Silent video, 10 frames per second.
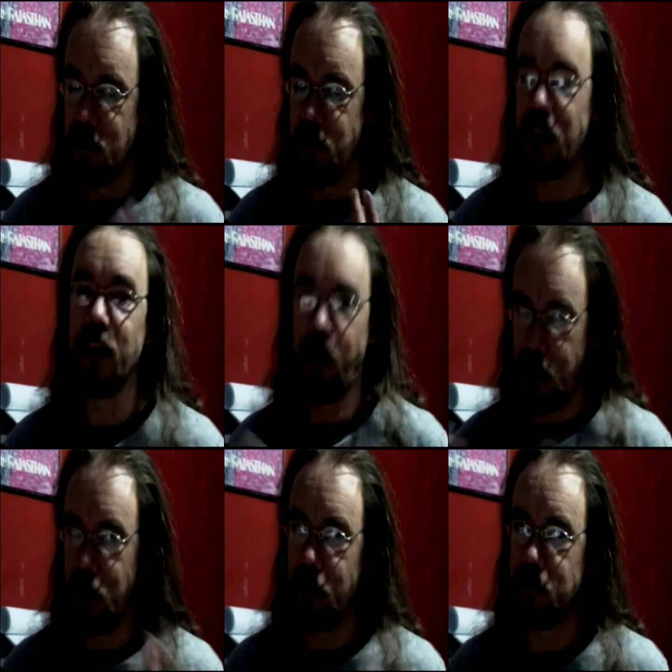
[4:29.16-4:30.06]
but you know
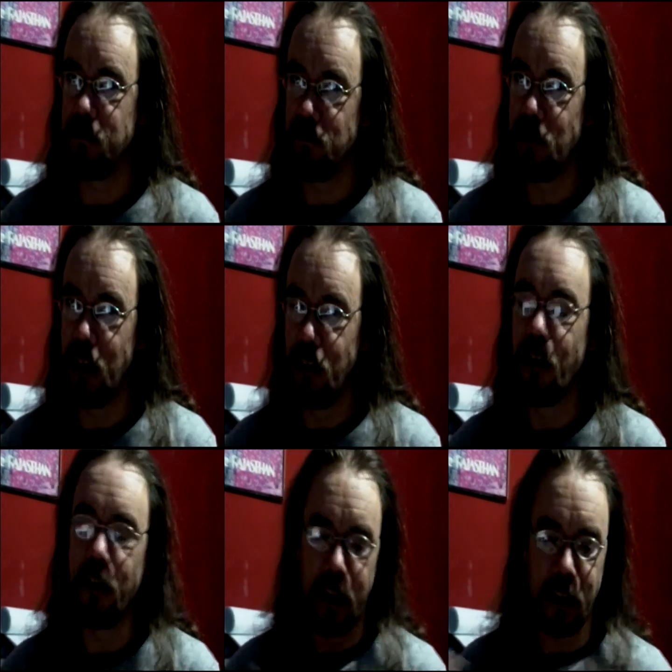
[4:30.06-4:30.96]
you're not you're
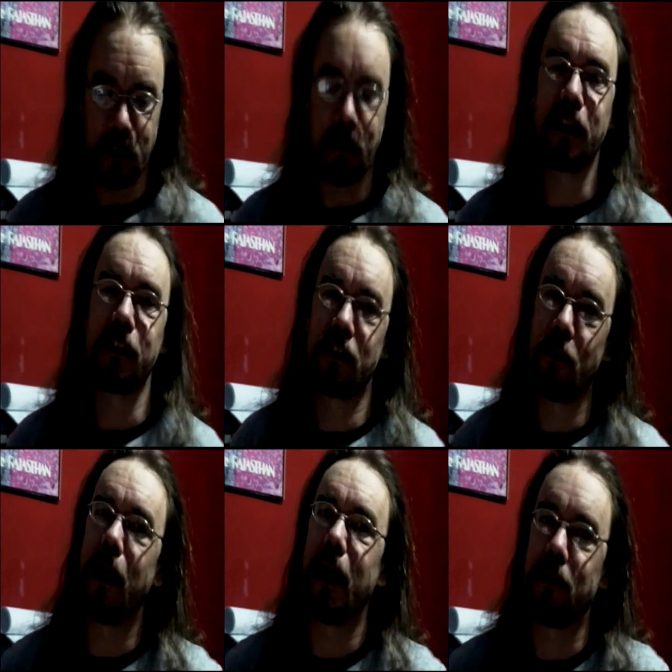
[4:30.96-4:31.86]
not looking at spending
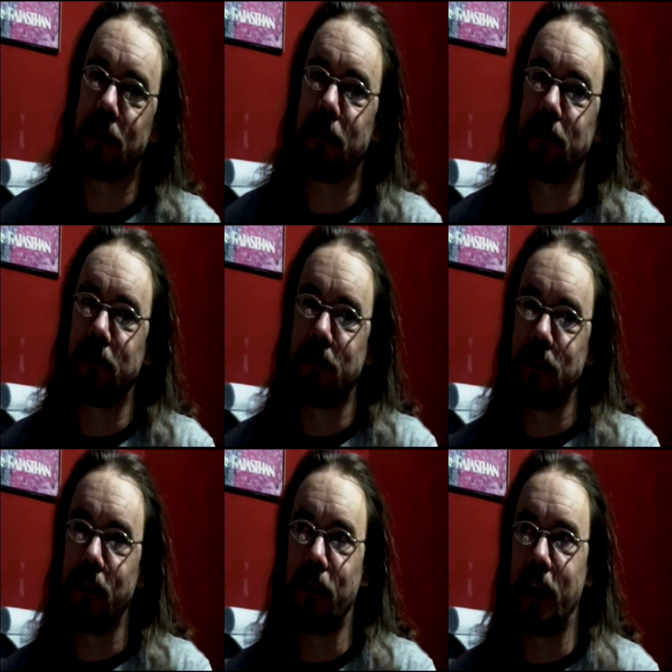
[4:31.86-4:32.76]
two hours on
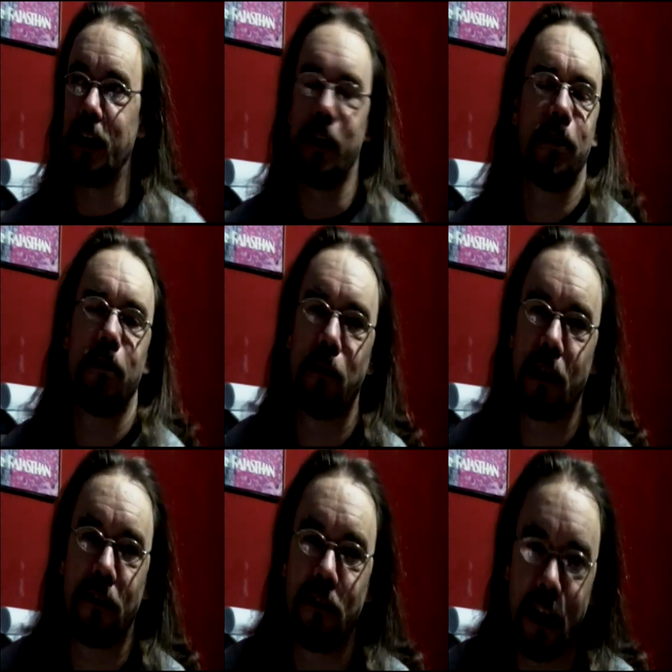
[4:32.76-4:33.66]
on any one
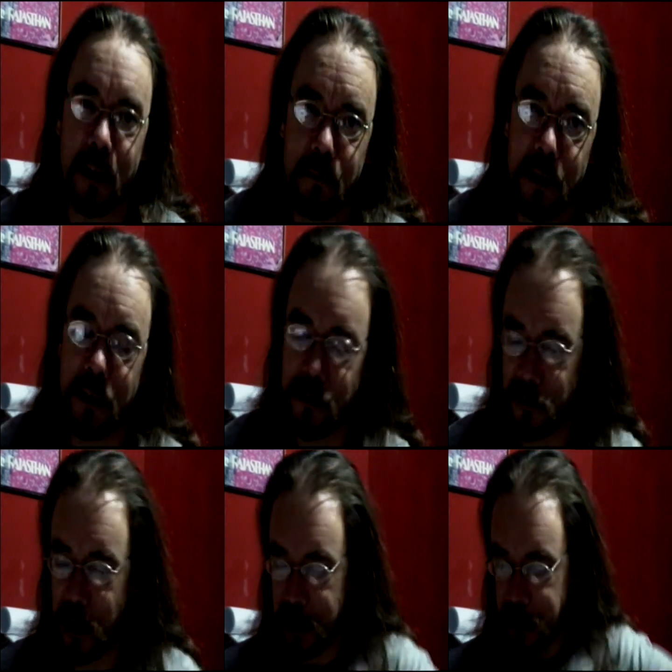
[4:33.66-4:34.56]
thing because
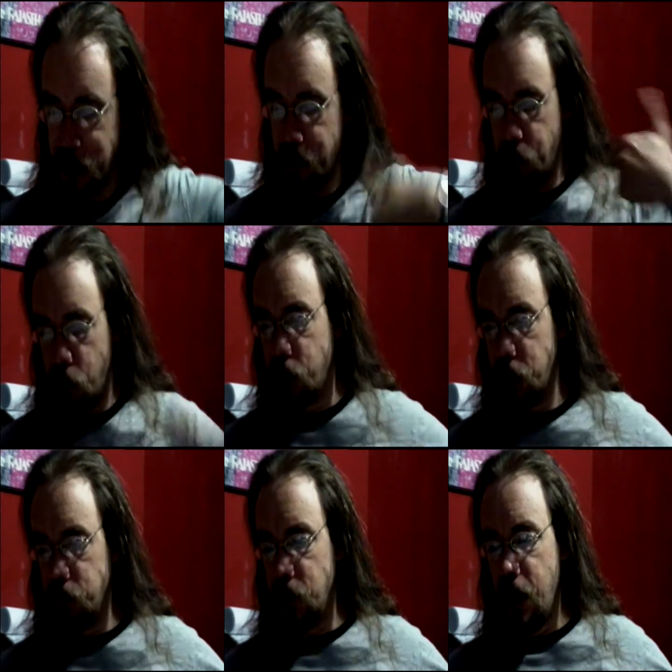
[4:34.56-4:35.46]
that leads to
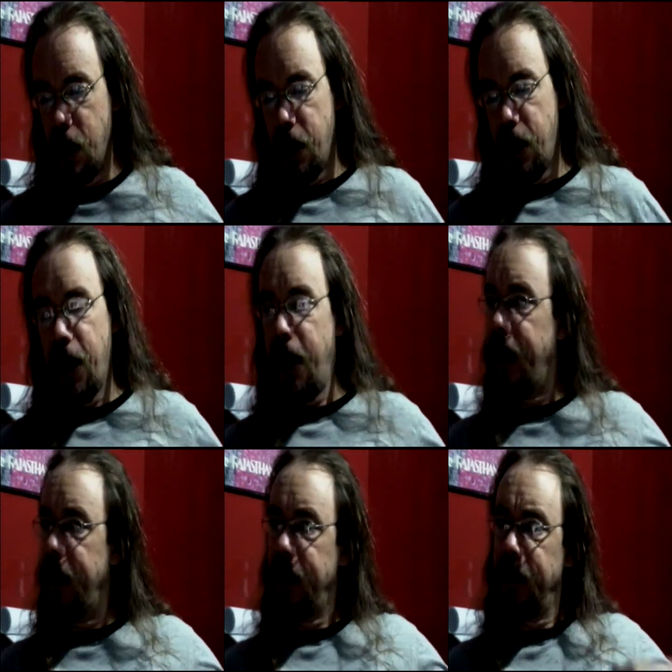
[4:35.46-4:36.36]
boredom
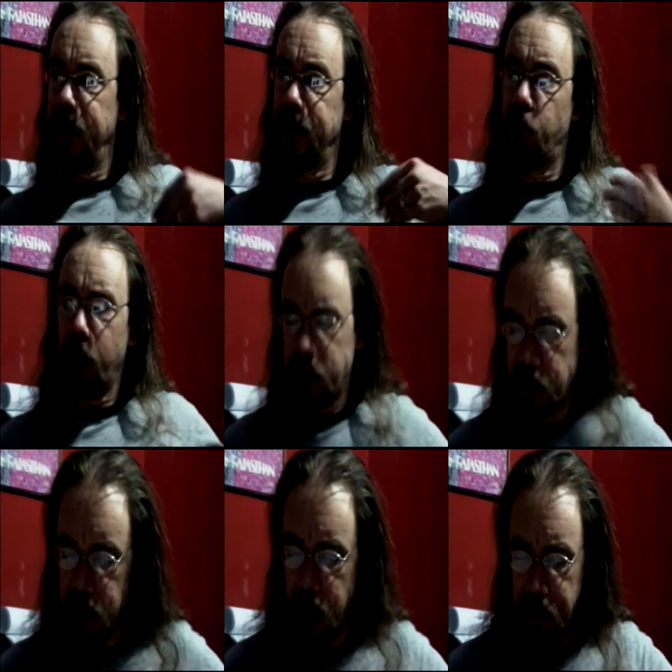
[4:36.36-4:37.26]
and
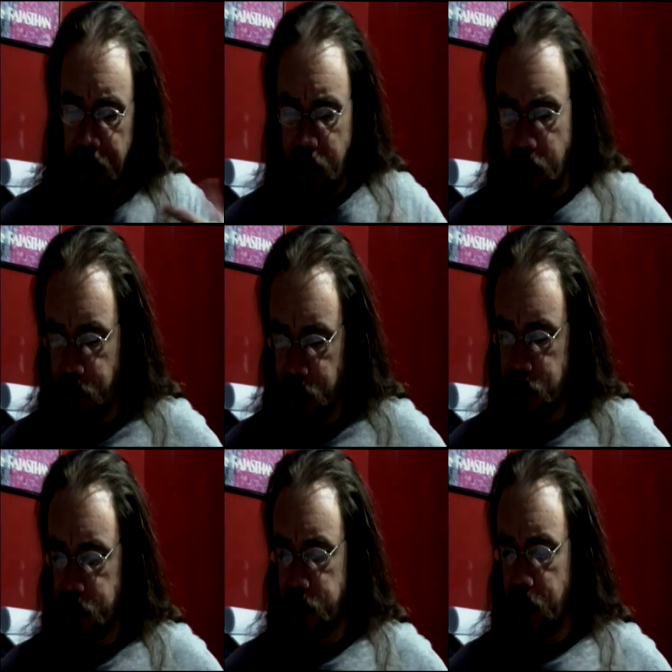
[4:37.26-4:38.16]
wasted time,
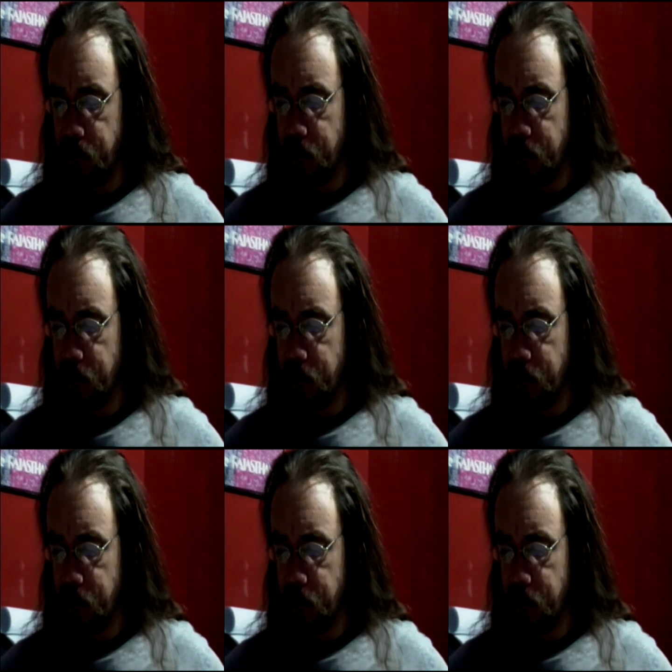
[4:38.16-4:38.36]
inefficiency.